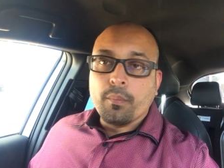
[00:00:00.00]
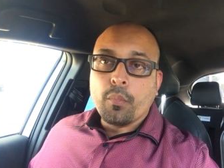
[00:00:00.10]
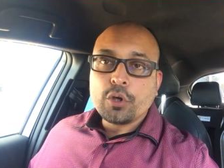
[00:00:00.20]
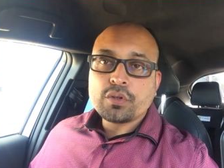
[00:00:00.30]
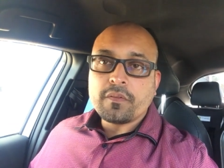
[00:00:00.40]

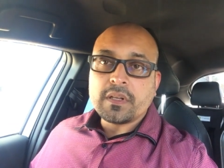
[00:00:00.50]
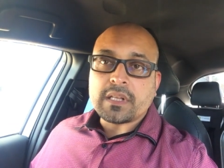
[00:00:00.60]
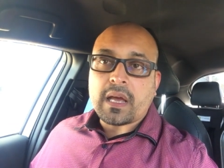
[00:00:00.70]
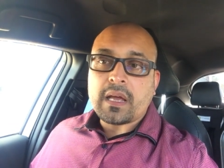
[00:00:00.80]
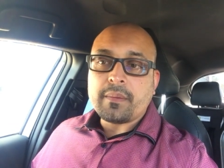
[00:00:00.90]
Most of the
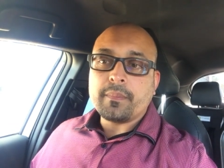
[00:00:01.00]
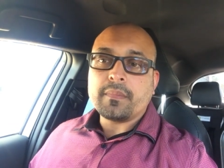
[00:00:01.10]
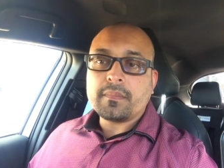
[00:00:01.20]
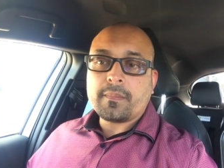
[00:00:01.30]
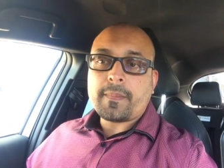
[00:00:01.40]
time,
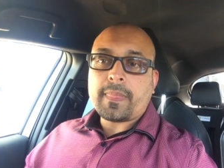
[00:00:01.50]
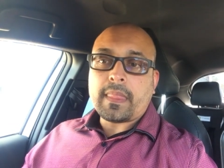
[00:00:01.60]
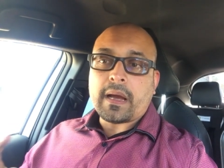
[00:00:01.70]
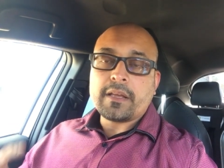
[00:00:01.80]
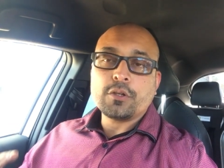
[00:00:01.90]

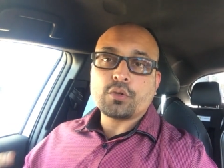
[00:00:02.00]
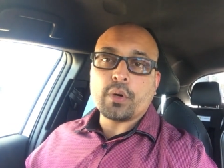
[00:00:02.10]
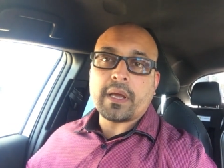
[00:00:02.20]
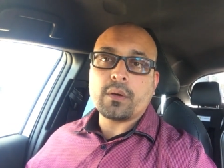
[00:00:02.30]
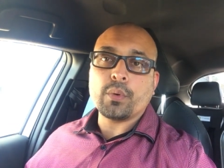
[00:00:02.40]
I used
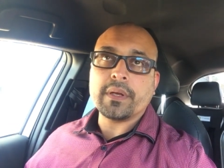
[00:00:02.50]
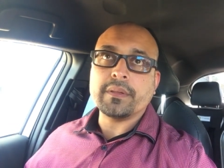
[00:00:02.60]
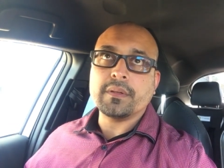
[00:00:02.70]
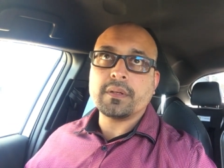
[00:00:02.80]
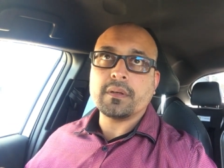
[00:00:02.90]
to hang
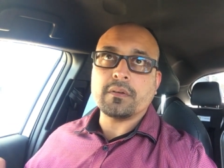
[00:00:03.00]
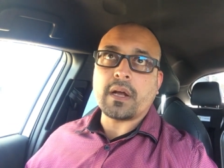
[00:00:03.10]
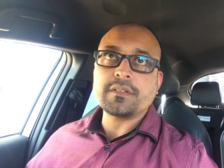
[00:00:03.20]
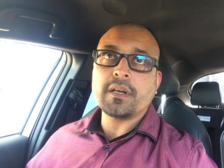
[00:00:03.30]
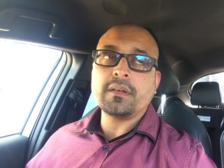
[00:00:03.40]
with
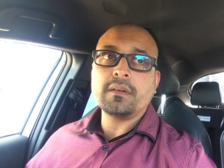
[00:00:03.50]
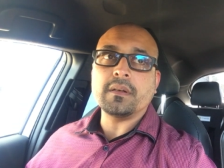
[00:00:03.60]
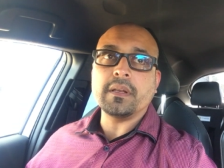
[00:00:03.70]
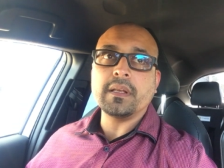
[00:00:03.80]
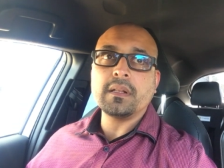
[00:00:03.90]
Rajan,
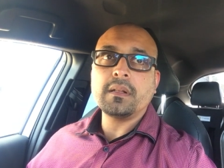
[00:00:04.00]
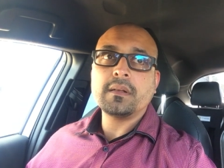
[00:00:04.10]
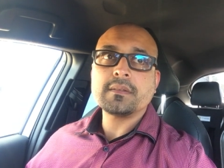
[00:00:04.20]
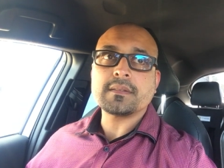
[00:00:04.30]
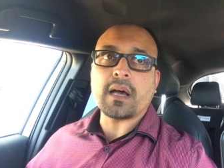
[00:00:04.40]
Neil,
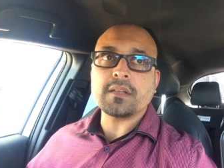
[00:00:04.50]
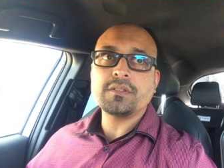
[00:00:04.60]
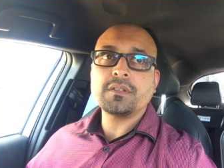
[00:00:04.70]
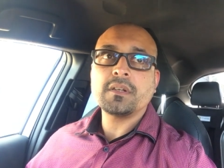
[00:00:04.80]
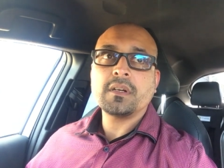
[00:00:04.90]

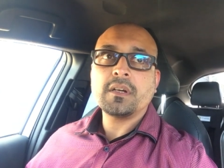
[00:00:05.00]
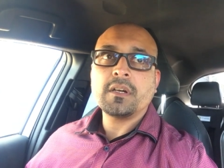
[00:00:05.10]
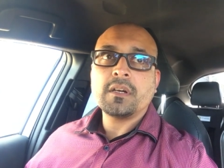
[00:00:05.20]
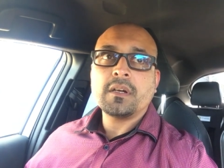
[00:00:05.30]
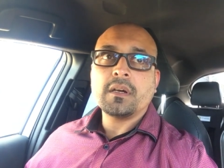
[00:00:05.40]
Saj.
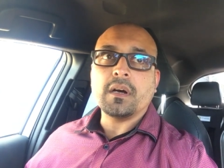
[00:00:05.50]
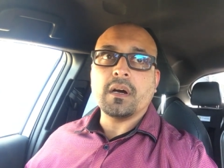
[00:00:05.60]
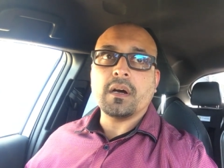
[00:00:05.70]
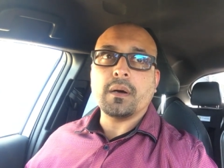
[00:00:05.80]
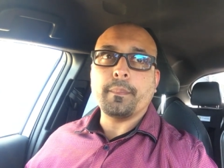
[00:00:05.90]

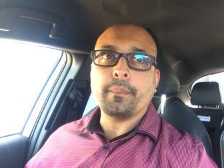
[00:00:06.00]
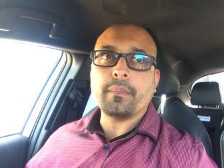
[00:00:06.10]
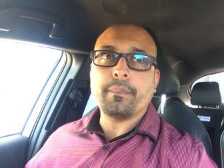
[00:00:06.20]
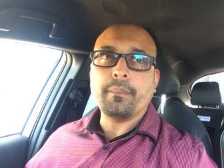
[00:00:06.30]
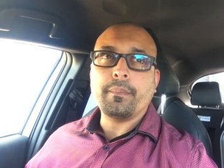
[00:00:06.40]
I
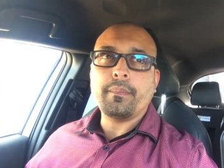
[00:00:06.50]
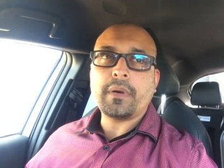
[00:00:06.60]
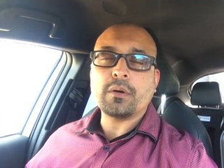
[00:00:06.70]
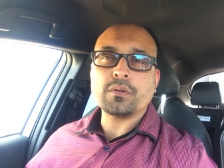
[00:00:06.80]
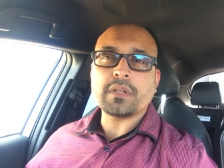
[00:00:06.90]

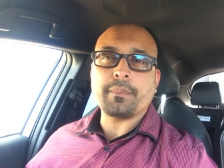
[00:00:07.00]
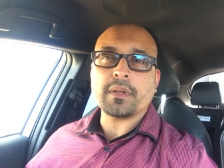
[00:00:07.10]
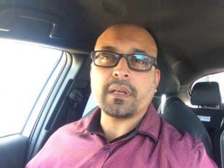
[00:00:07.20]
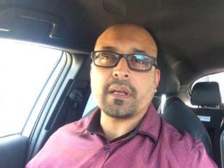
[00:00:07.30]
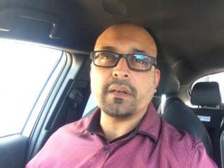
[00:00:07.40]
want to say
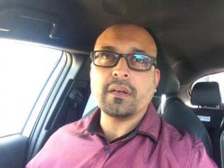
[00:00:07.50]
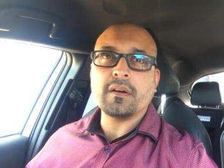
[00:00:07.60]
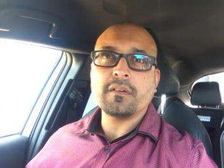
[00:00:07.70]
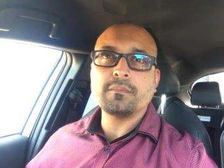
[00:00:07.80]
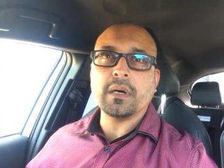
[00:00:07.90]
Pratik and
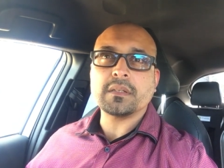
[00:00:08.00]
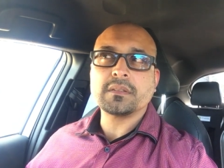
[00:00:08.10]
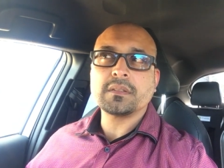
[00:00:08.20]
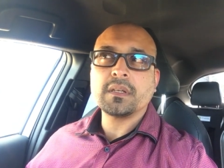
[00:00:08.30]
Nirav, but